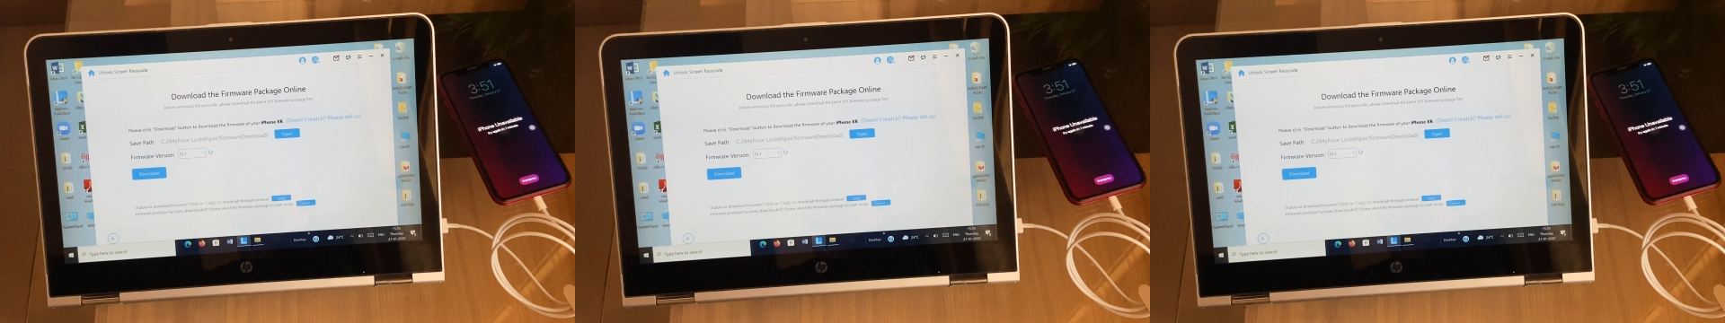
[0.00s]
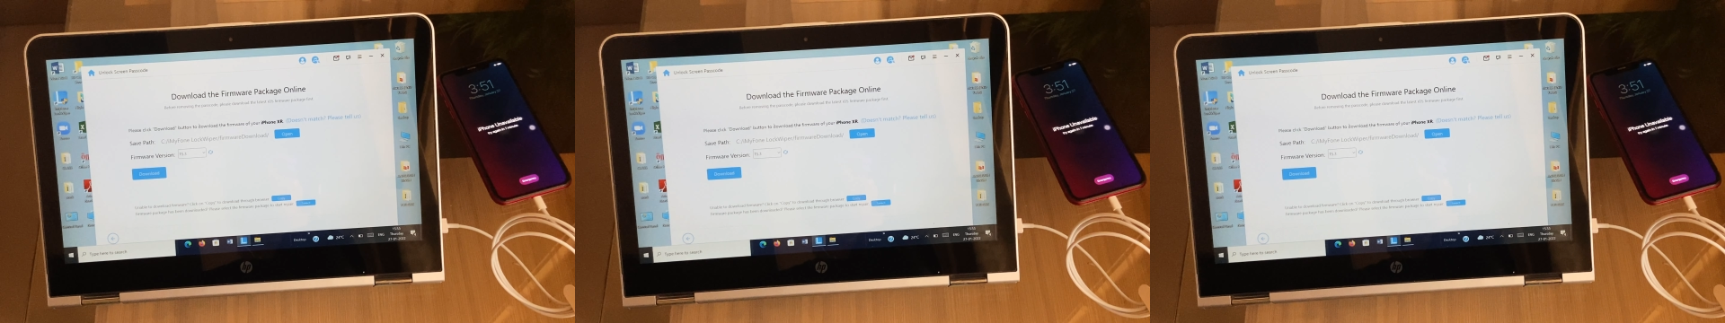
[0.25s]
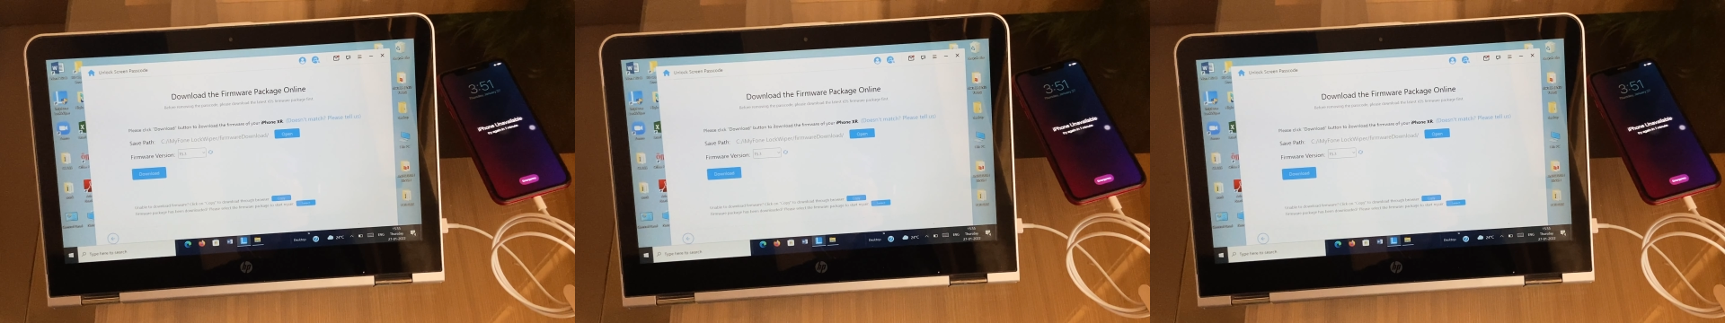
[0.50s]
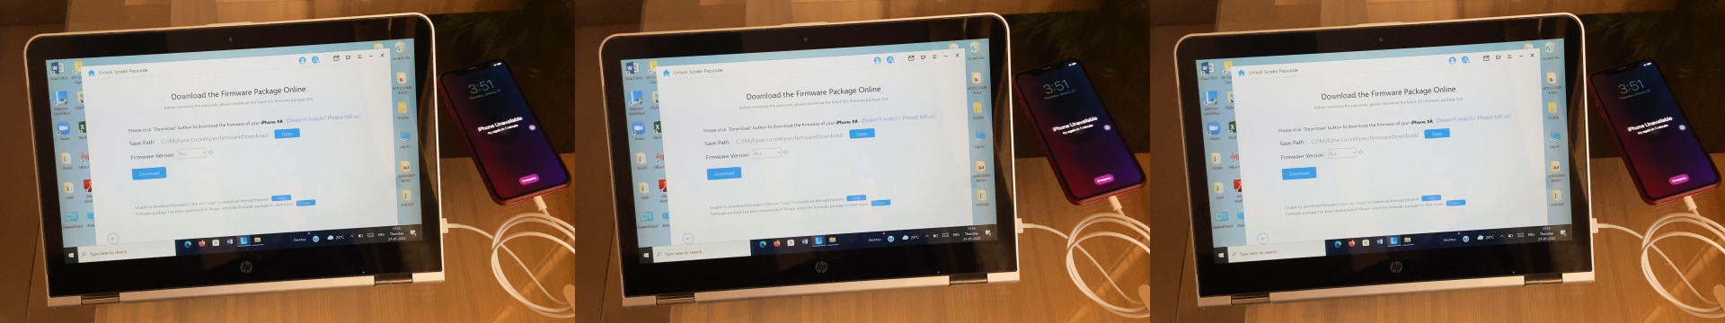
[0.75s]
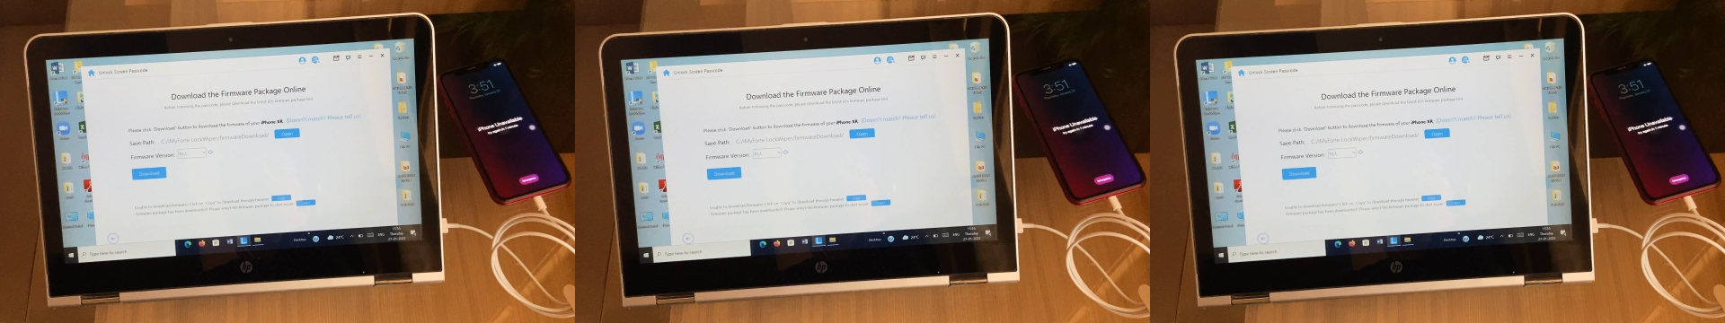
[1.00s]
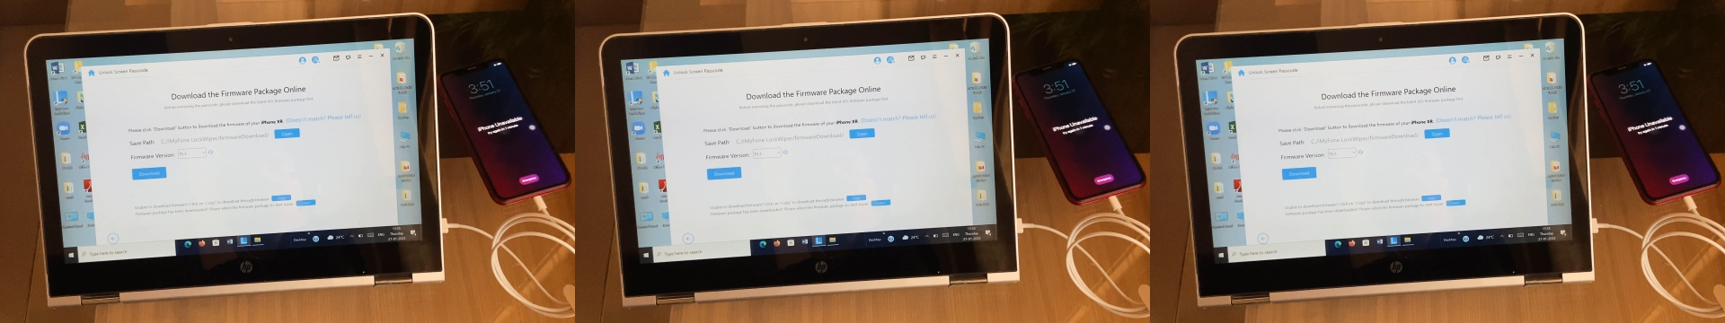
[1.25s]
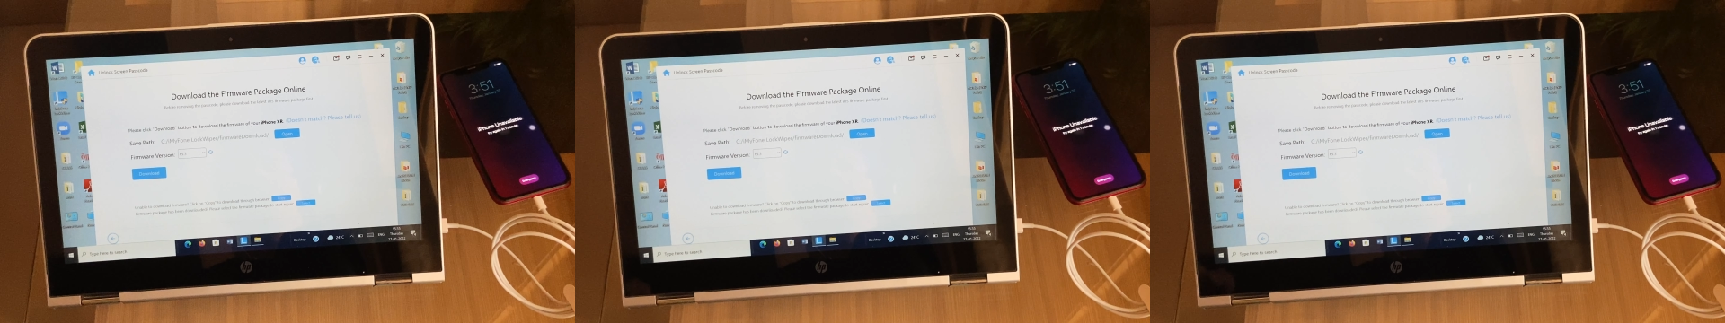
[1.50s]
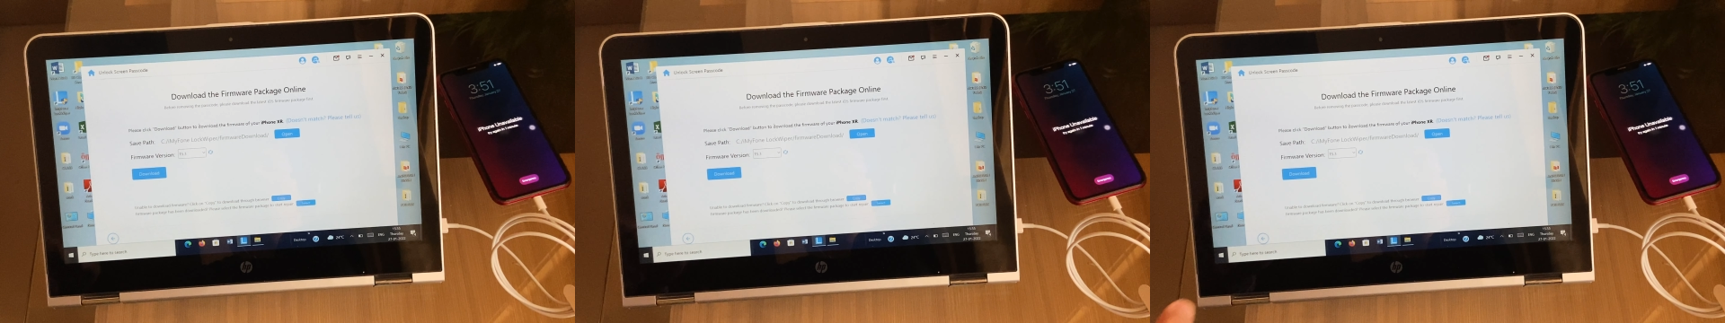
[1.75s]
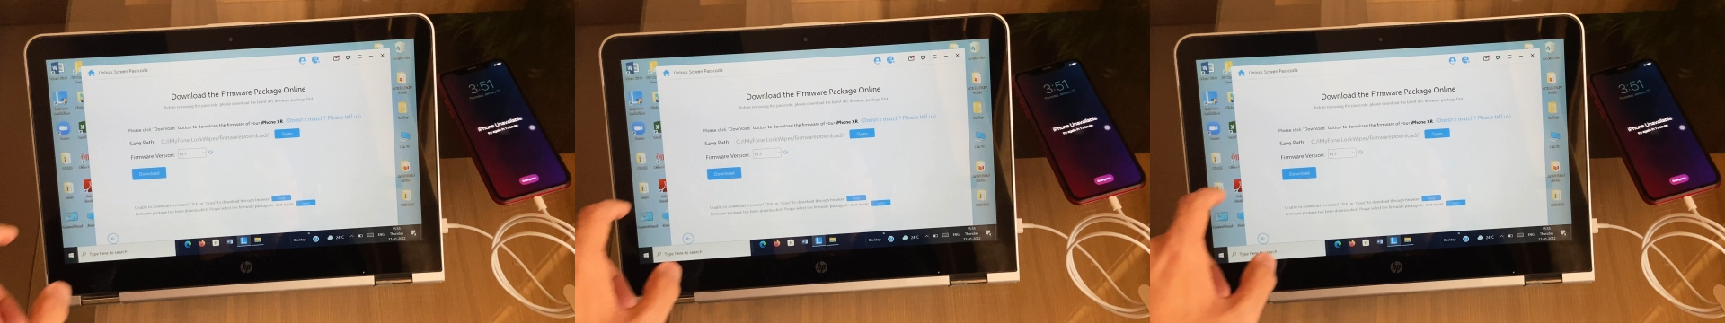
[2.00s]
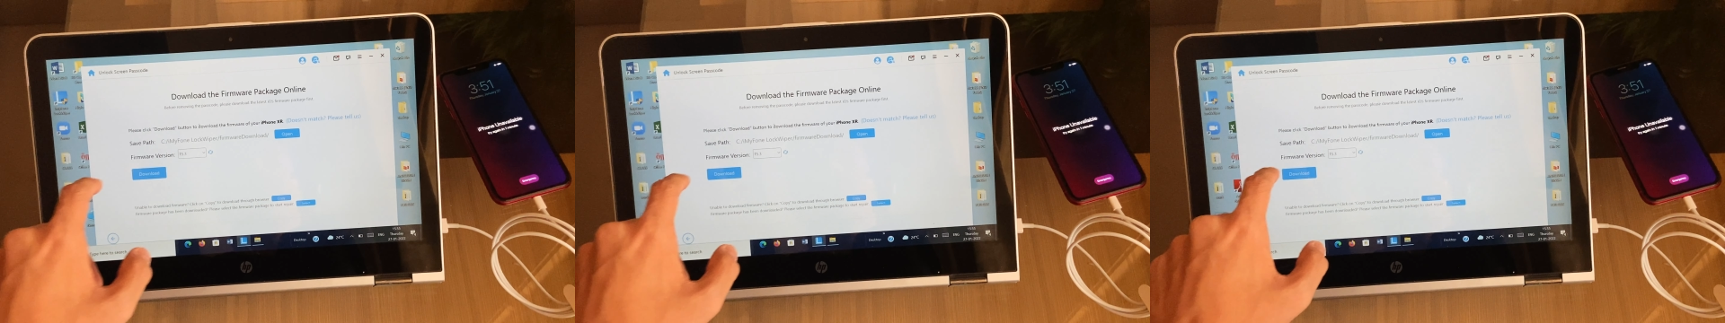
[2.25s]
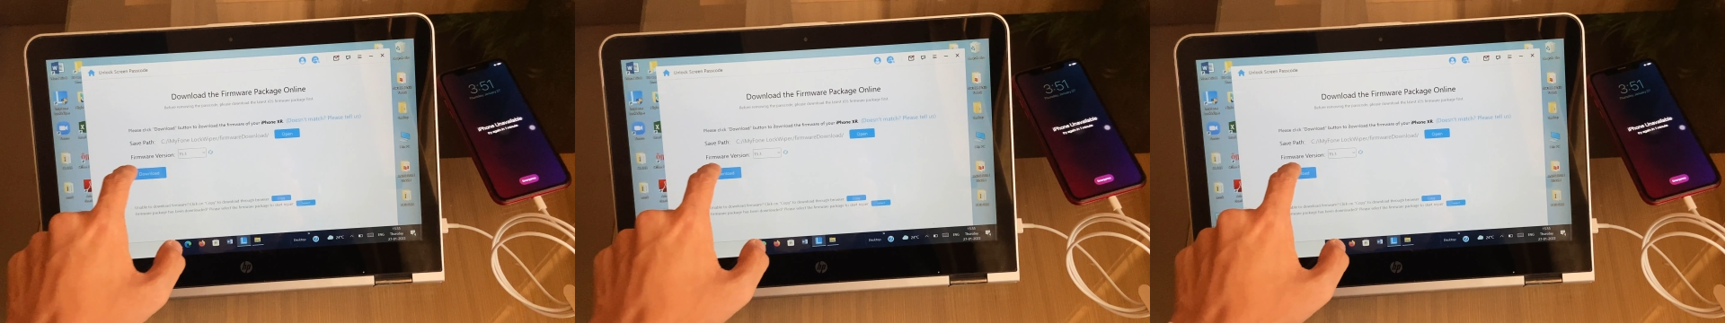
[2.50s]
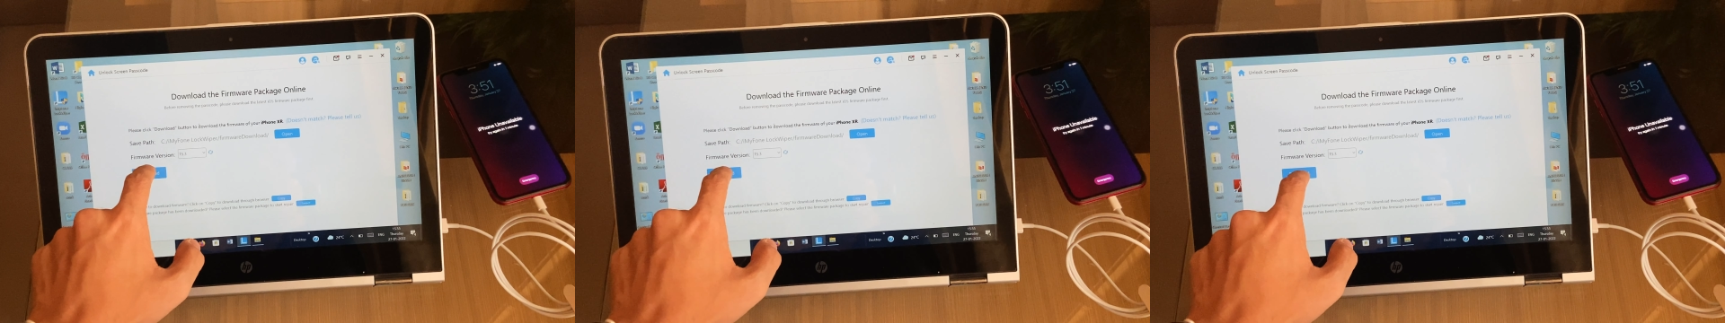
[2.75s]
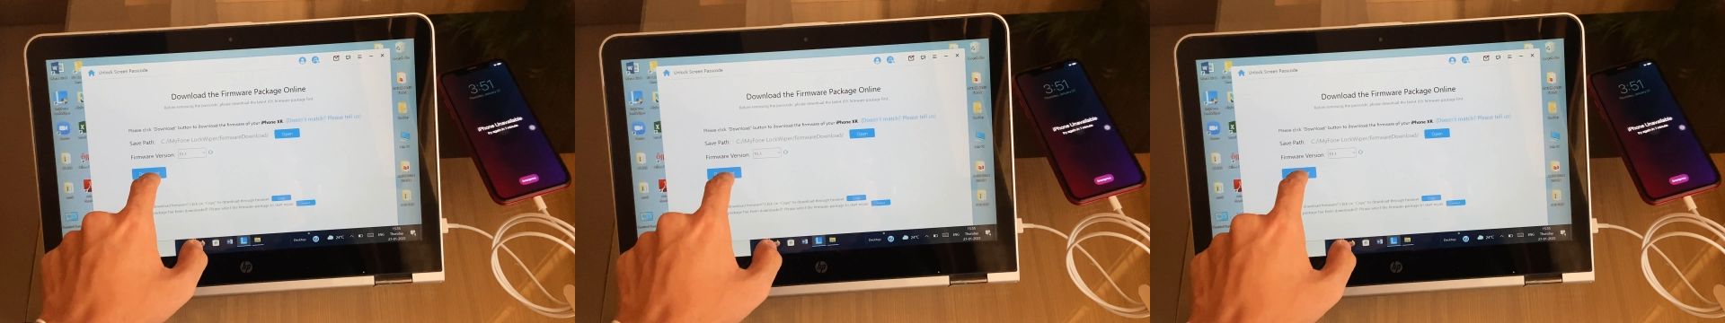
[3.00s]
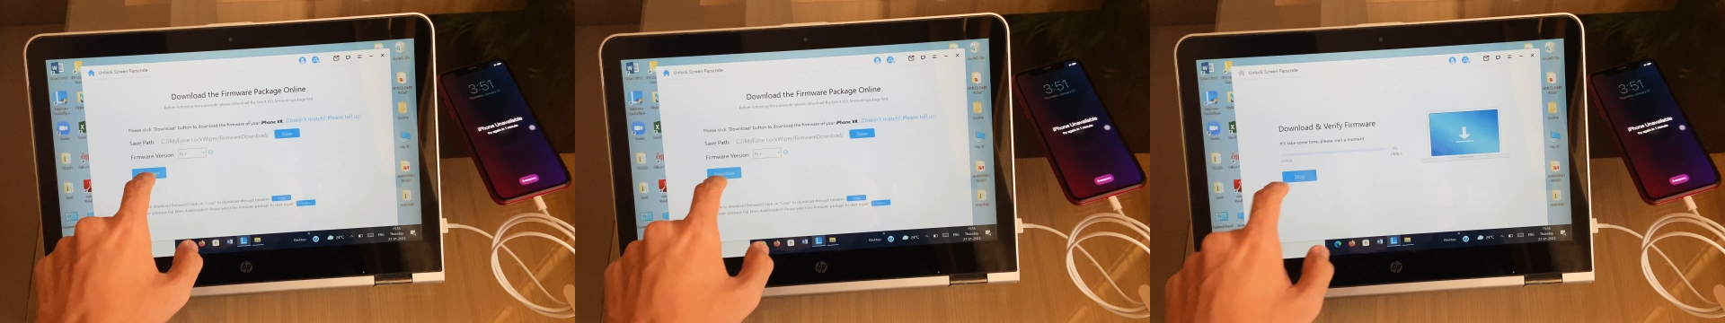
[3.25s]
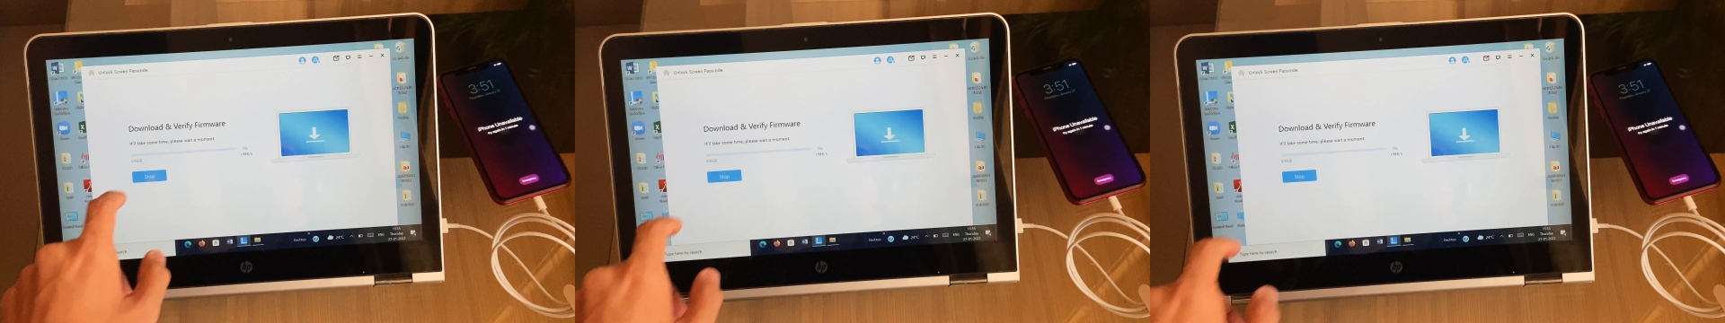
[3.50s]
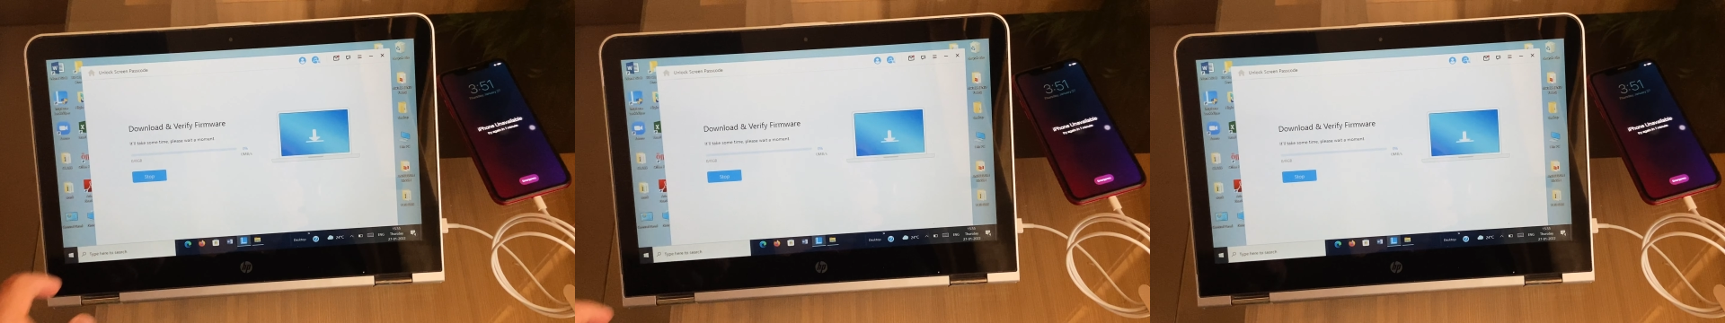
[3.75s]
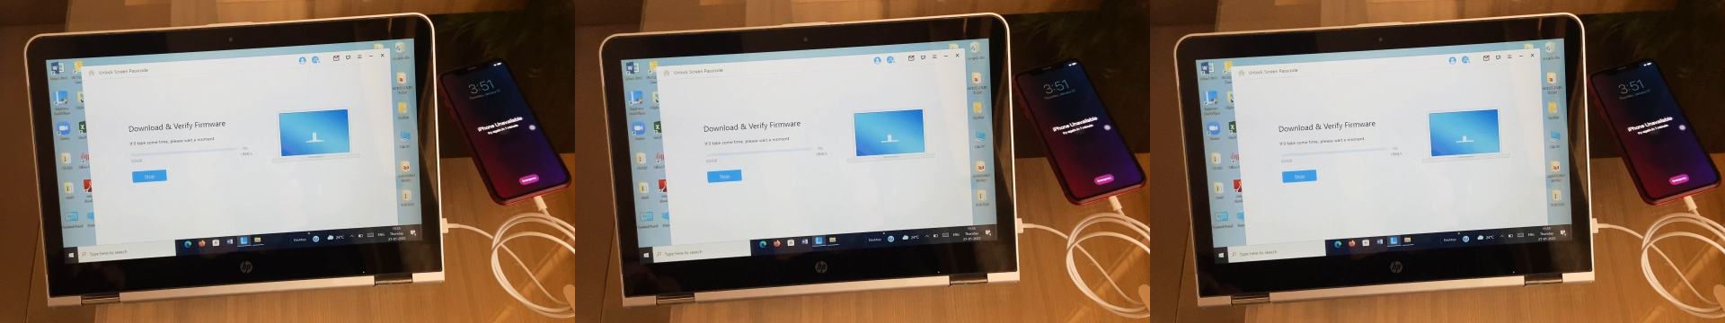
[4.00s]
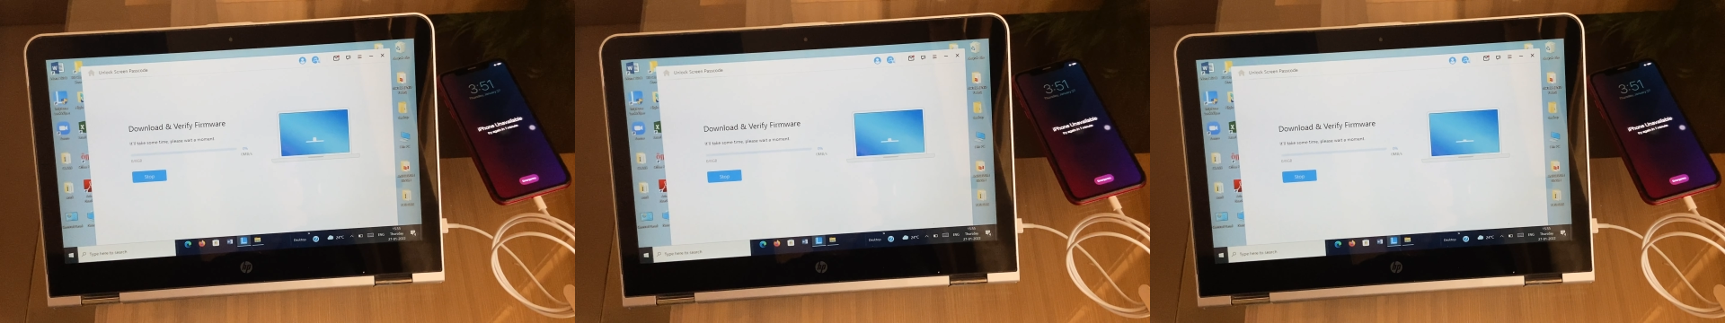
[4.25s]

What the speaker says: [unreadable: no face in view]